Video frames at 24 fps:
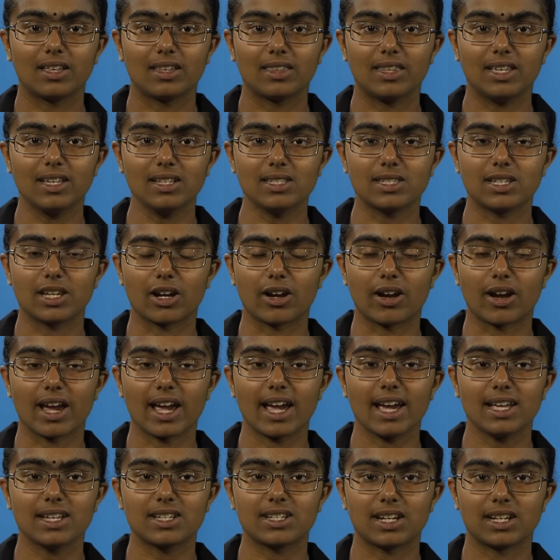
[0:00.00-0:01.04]
This year,
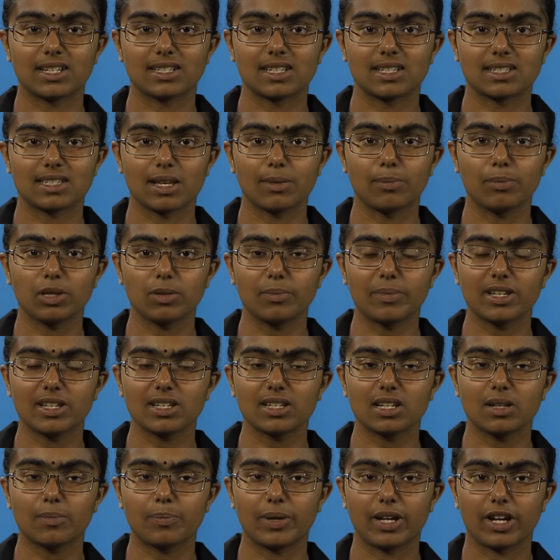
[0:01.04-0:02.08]
AHS has
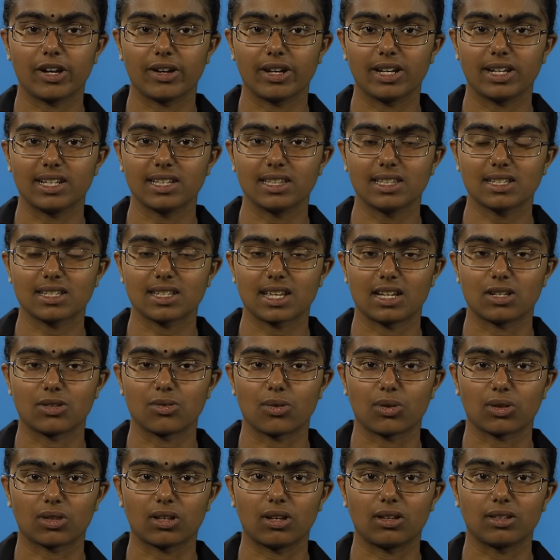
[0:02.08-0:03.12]
implemented a period in the
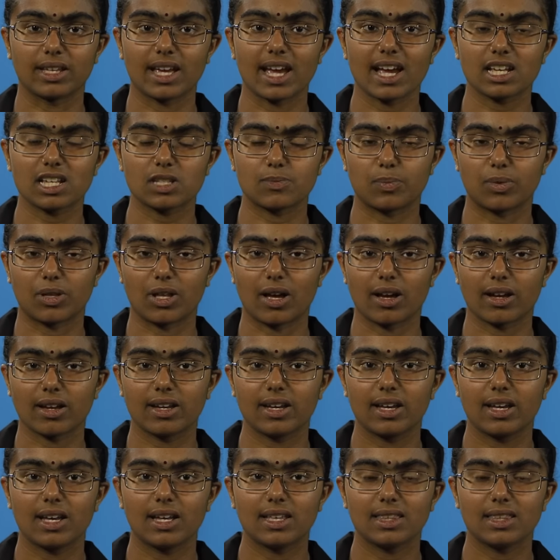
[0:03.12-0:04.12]
schedule called X Block.